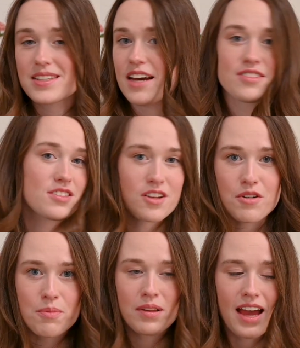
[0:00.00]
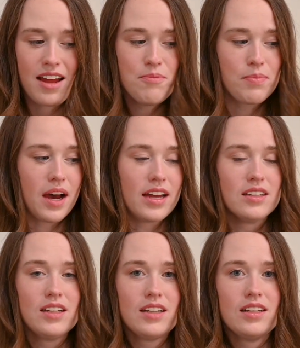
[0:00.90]
life doesn't go to plan, but
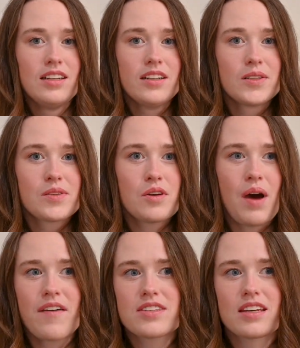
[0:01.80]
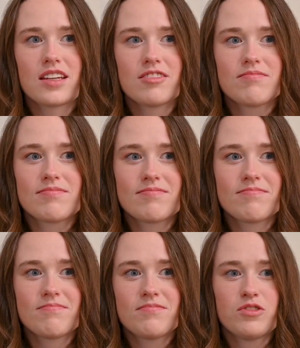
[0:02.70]
you have to
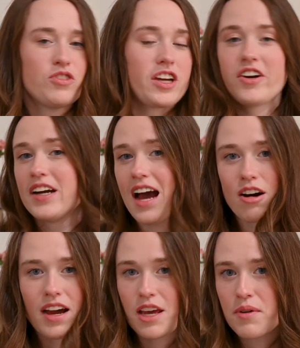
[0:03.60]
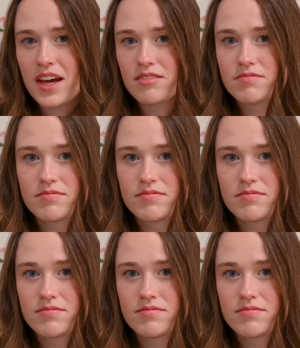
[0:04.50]
figure it out anyway.